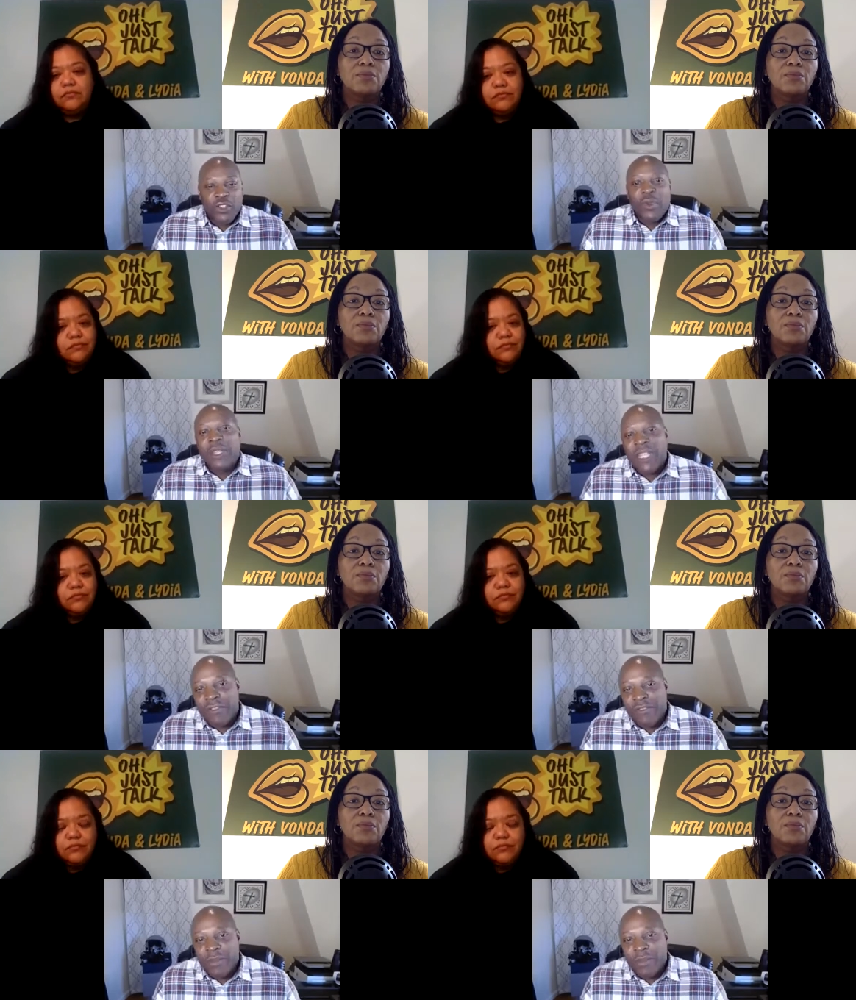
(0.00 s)
Speaker 1: we believe
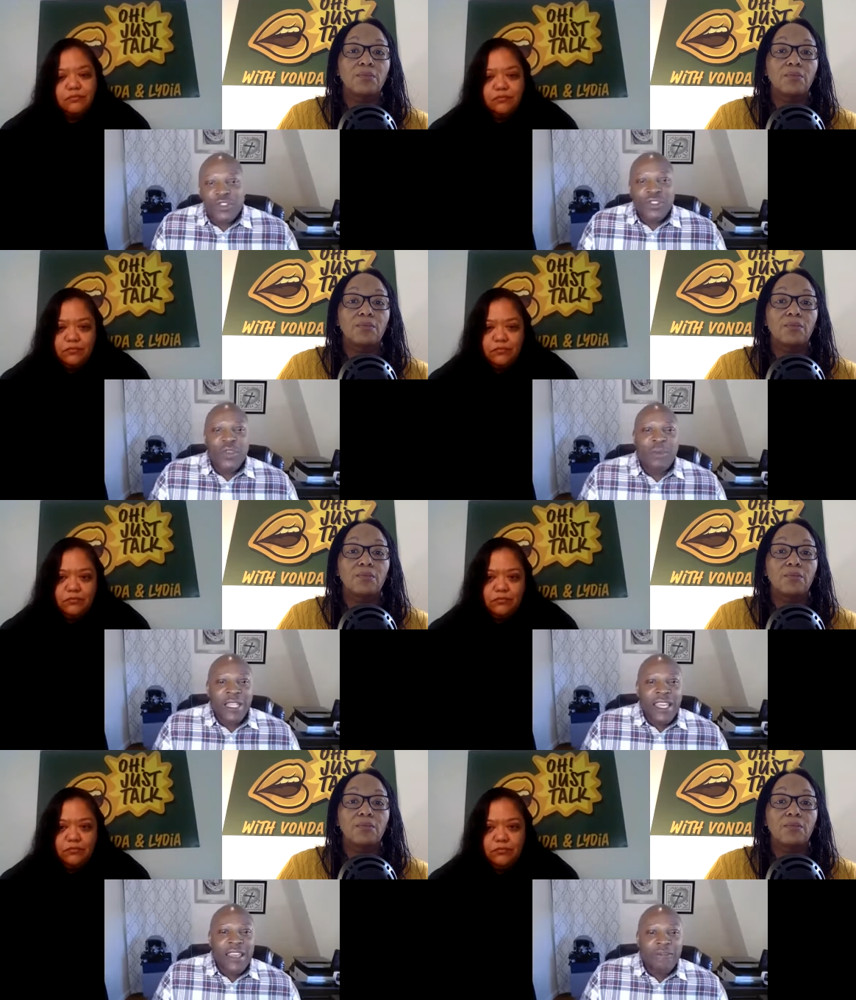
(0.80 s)
him? Who should we
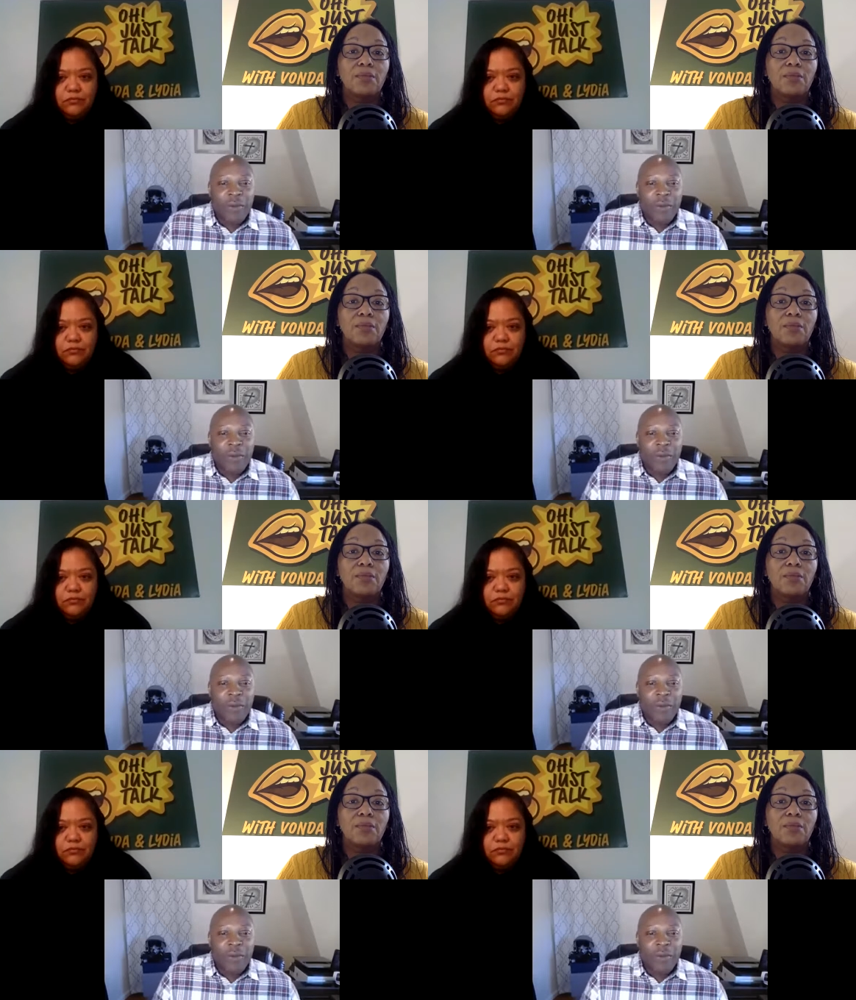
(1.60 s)
believe?